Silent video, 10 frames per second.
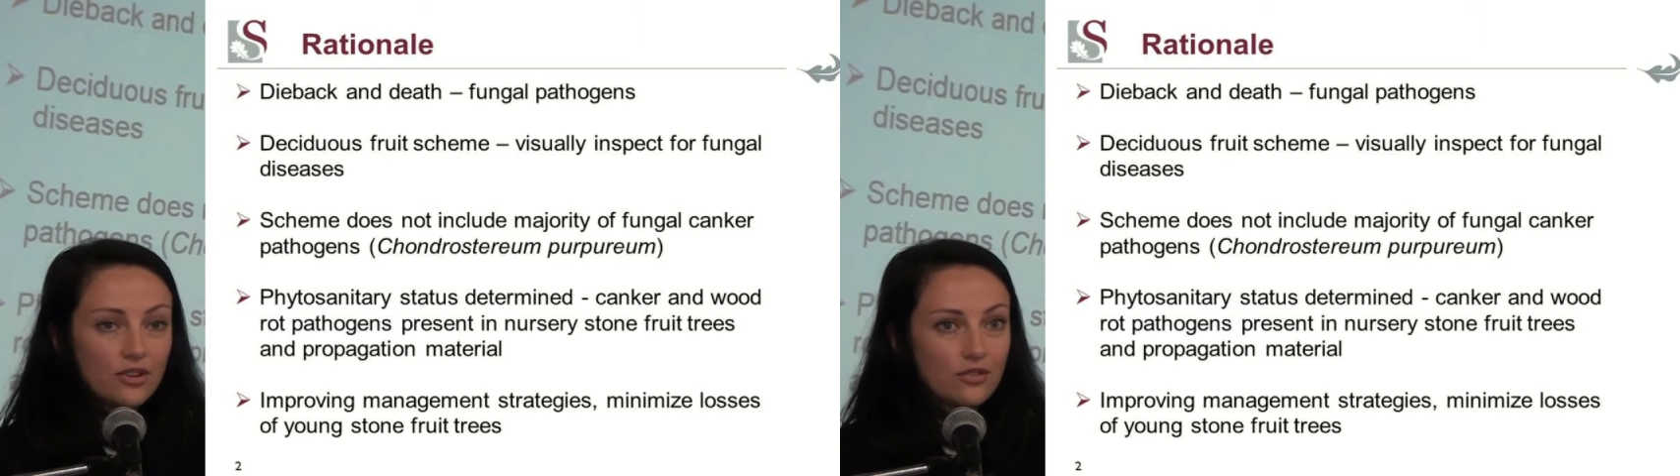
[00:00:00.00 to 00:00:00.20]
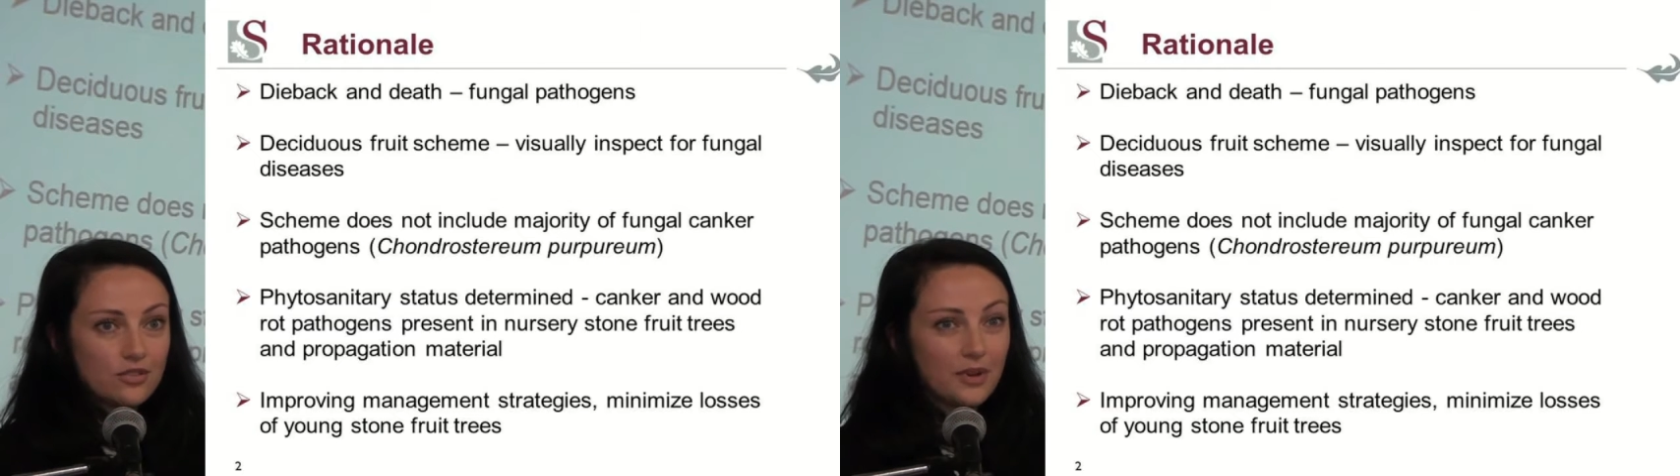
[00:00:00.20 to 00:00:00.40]

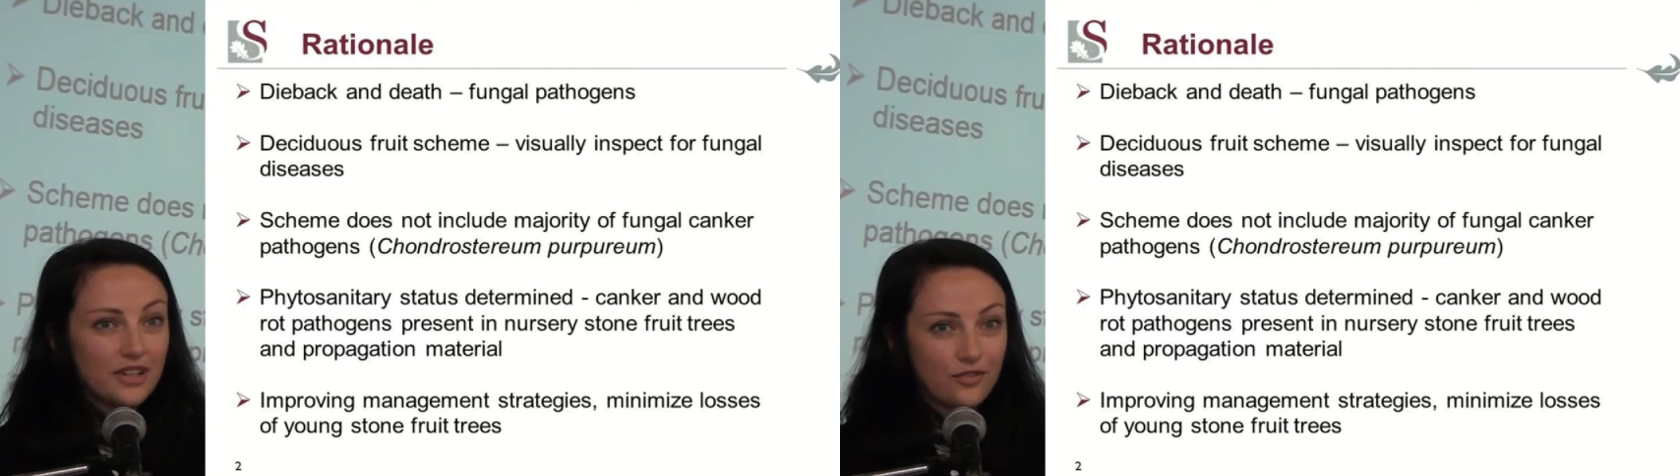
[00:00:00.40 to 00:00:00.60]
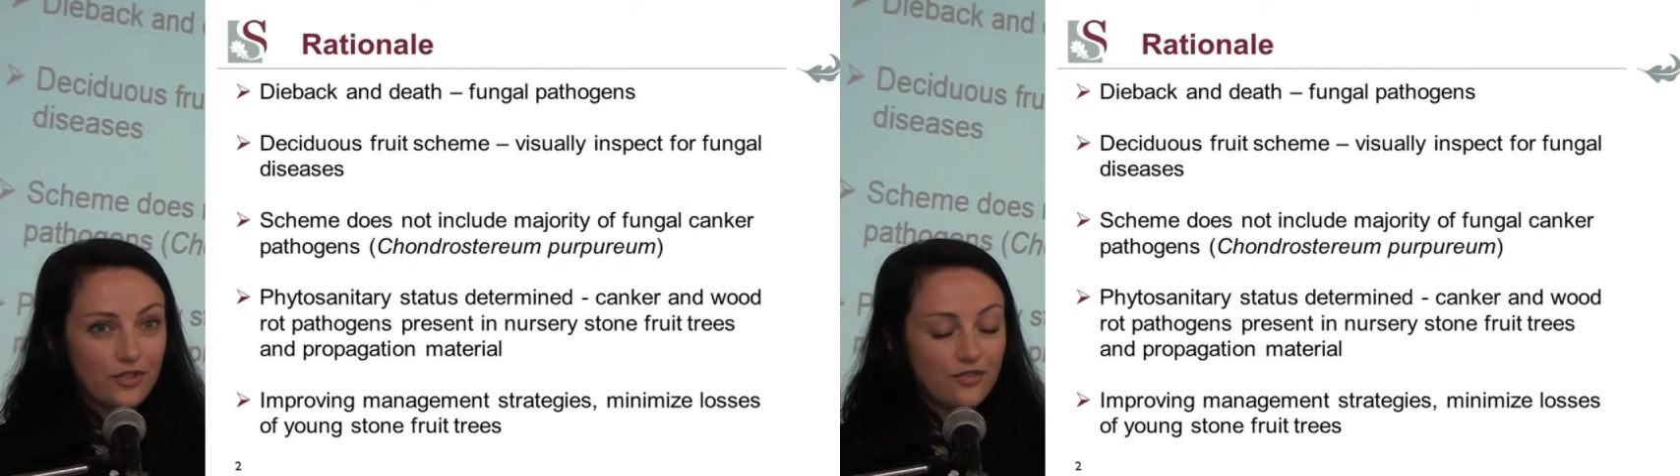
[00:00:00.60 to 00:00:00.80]
caused by
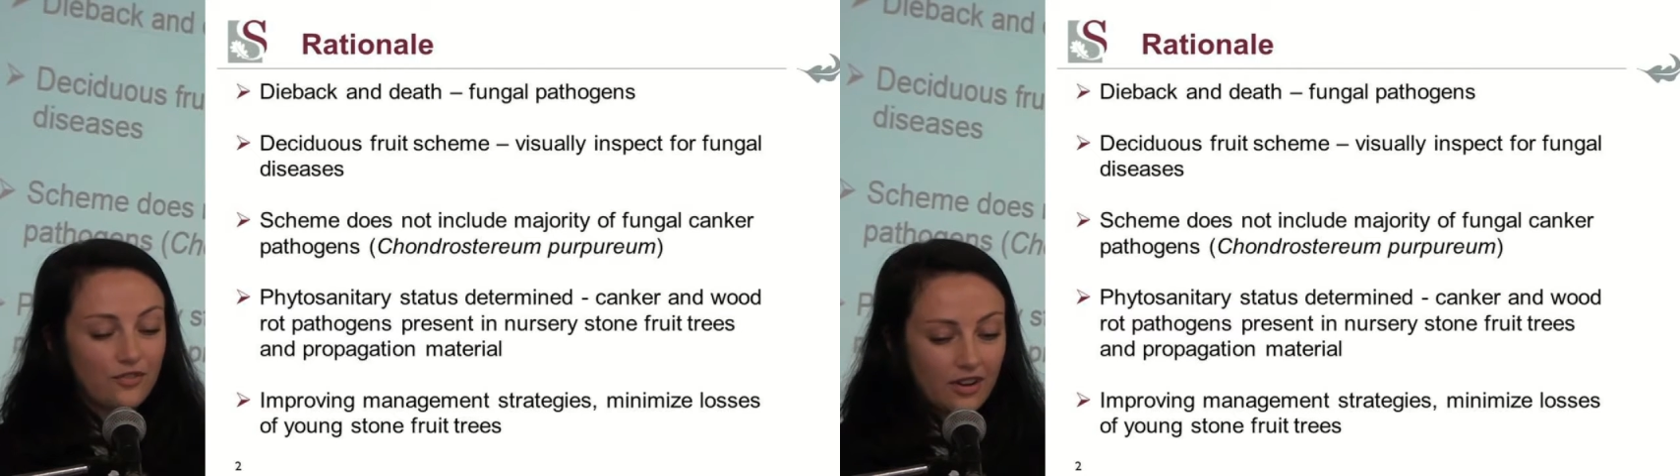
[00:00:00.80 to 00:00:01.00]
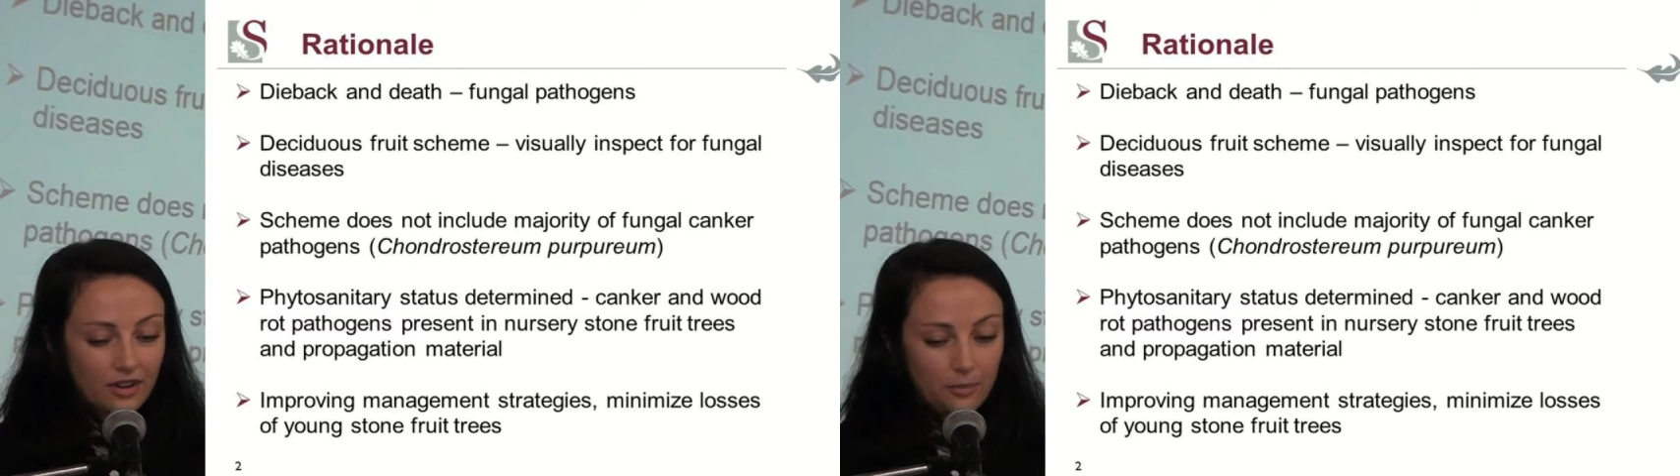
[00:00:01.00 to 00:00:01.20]
different
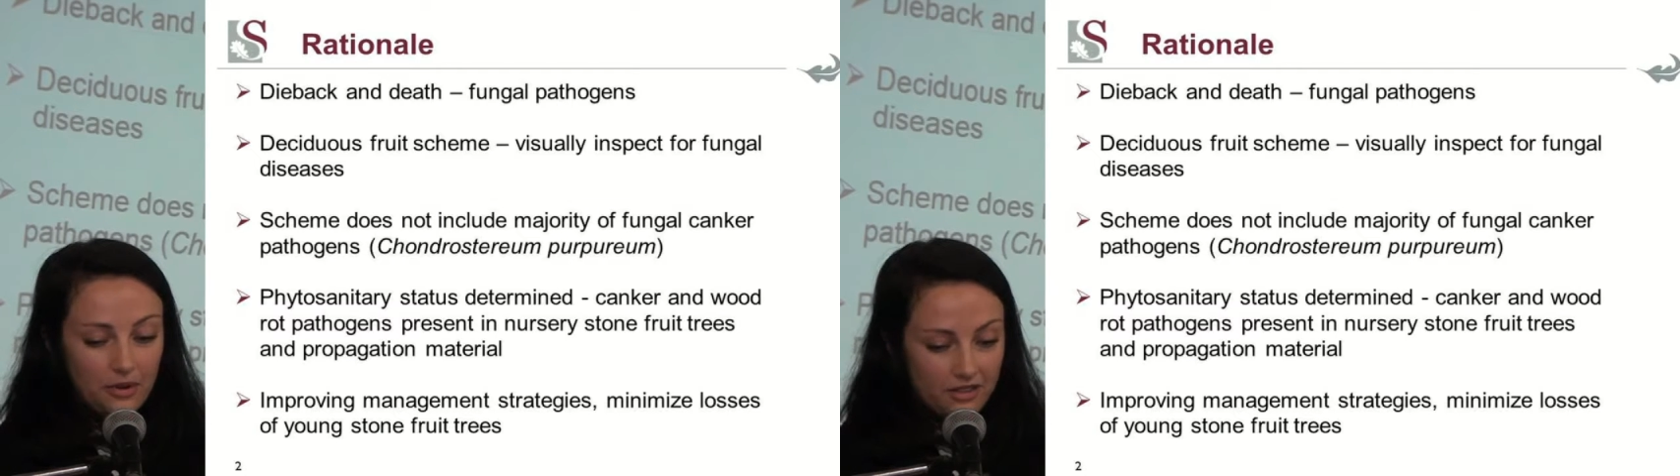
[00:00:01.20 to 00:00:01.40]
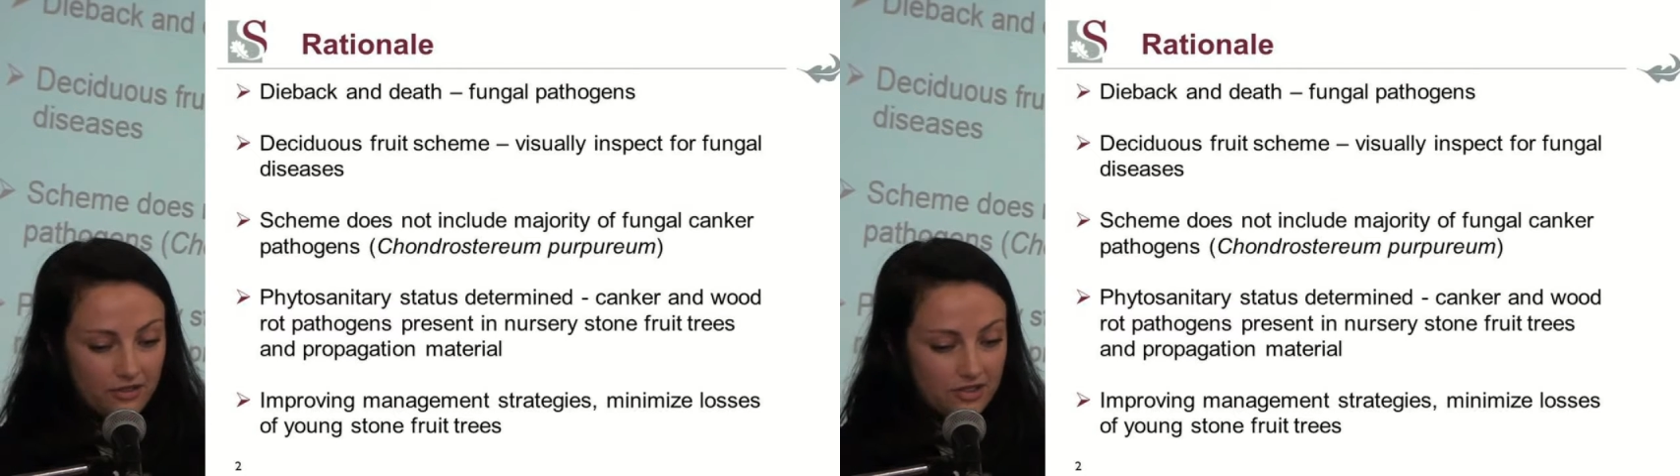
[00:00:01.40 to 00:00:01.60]
fungal
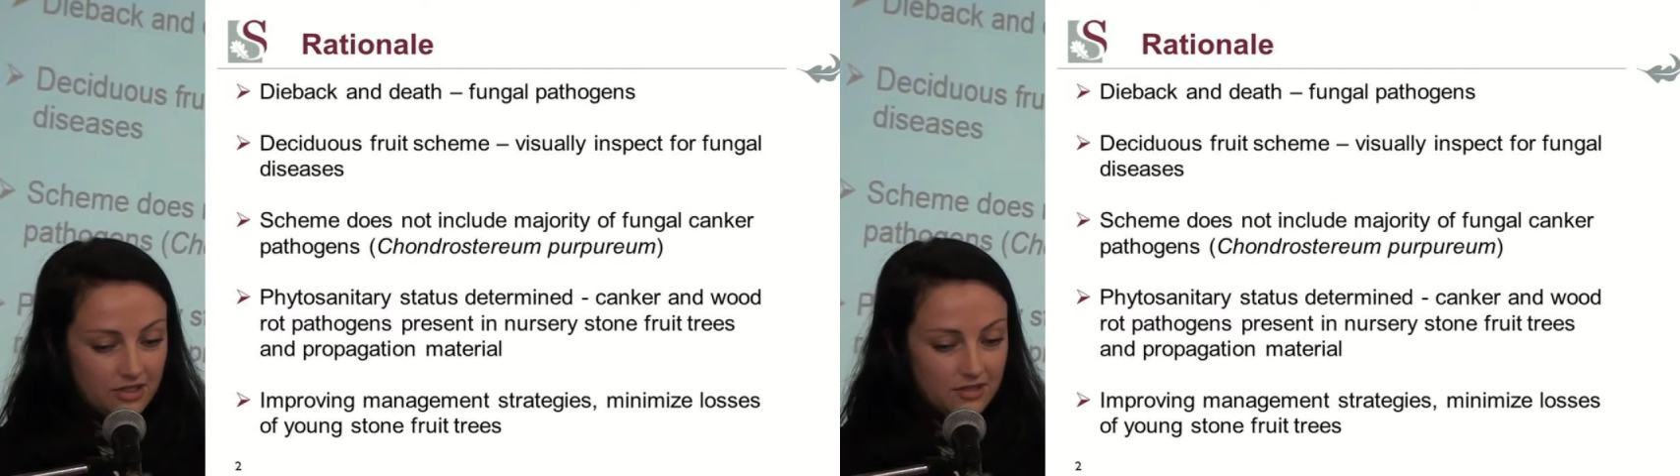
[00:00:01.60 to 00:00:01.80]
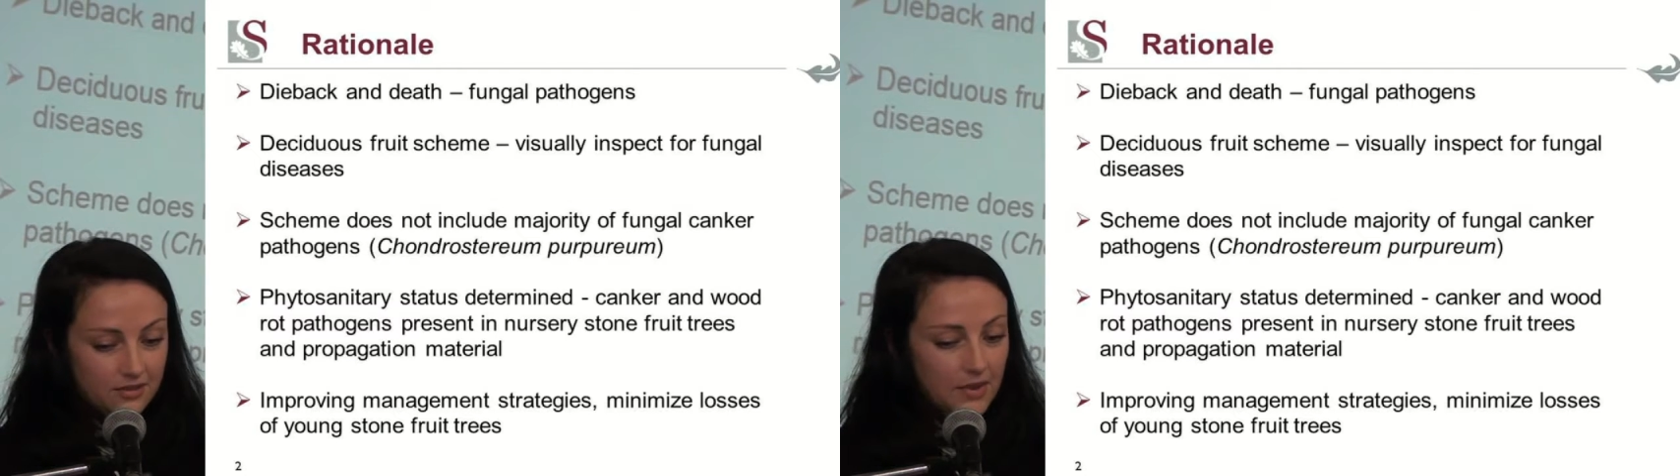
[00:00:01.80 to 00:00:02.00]

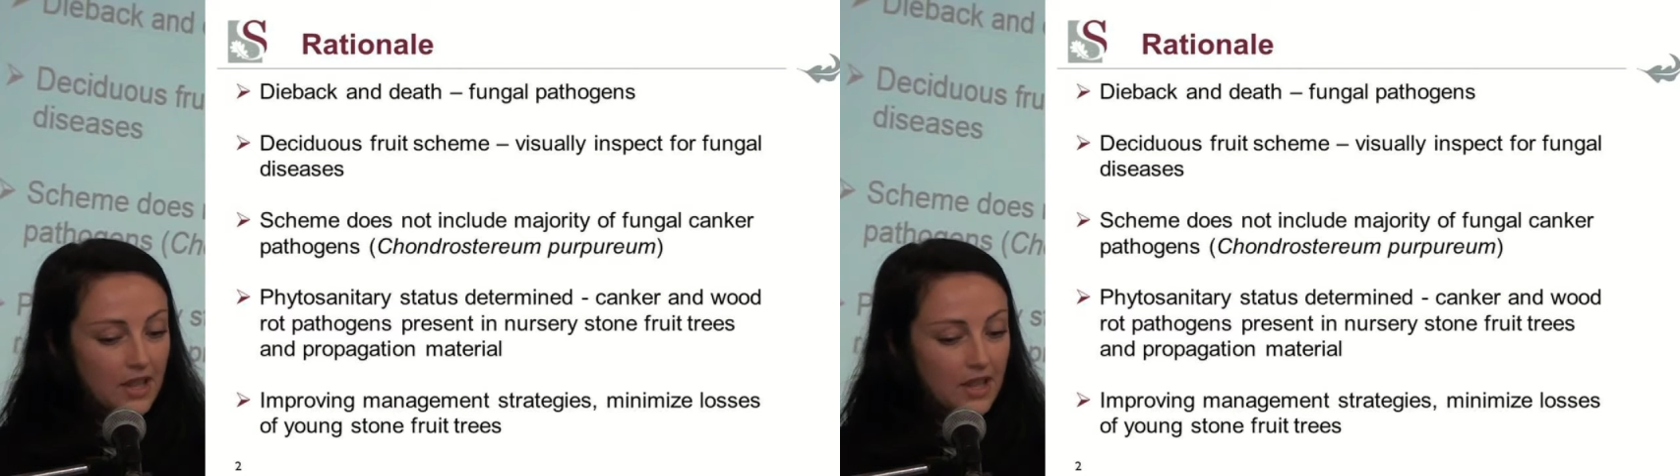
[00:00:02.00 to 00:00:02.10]
pathogens.